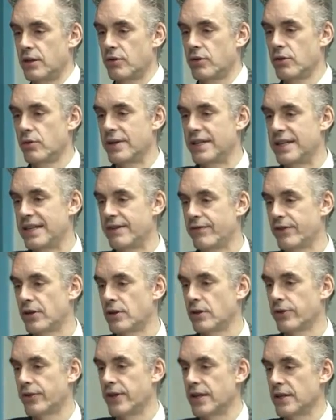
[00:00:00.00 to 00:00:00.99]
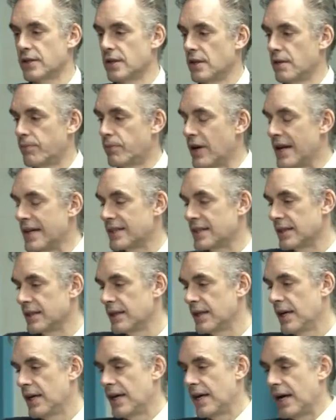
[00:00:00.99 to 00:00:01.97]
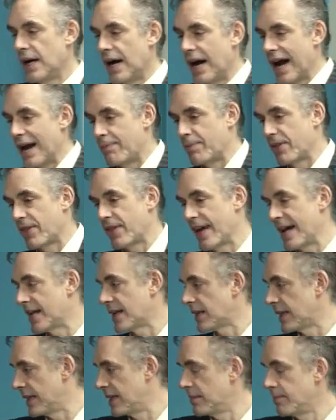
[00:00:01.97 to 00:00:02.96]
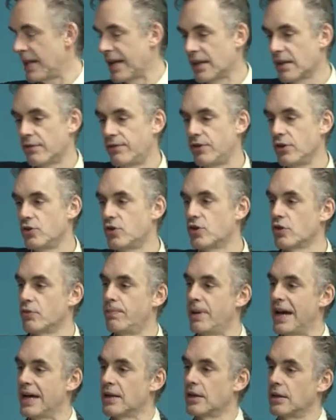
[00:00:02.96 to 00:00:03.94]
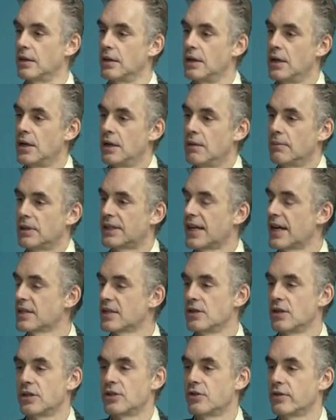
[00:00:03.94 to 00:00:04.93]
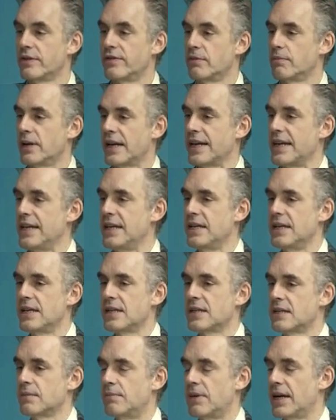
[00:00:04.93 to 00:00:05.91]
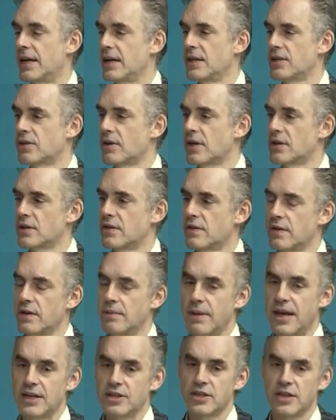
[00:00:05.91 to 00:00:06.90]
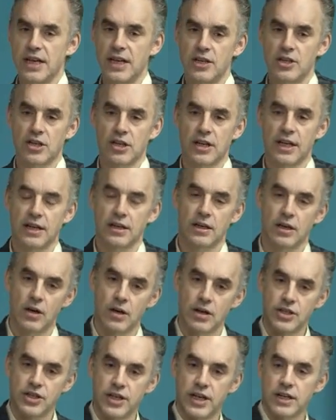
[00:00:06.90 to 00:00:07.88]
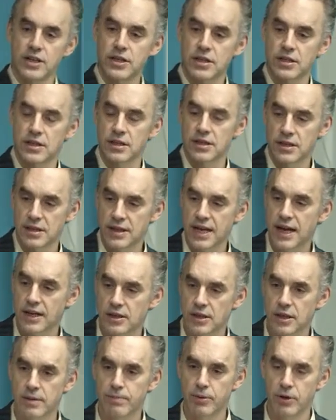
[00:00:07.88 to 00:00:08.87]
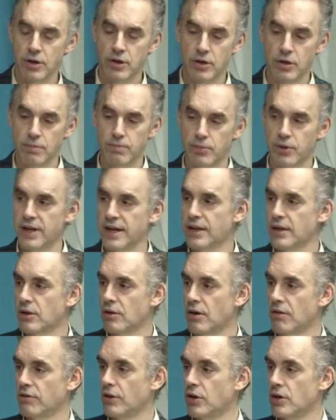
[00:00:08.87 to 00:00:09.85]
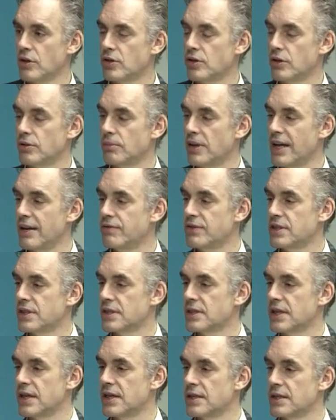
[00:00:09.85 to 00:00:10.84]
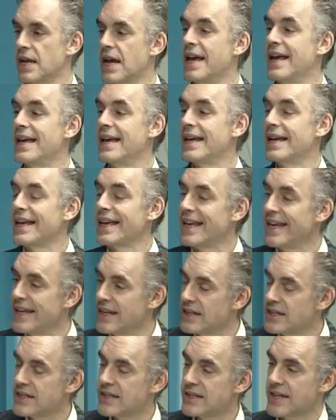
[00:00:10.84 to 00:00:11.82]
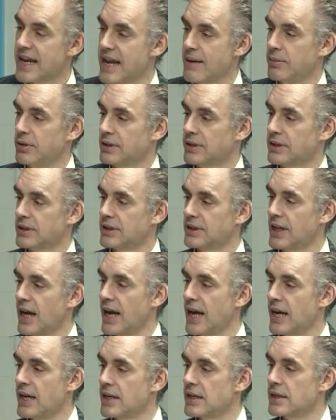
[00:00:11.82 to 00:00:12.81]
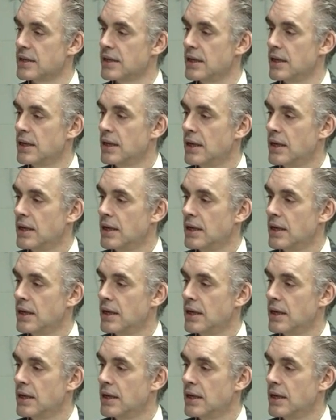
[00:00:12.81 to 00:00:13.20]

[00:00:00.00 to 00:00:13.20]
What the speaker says: You're doing difficult things in the present, hypothetically, to make the future better. But that's not driven by hedonism by any stretch of the imagination. And conscientiousness is actually a pretty good predictor of long-term life success in stable societies.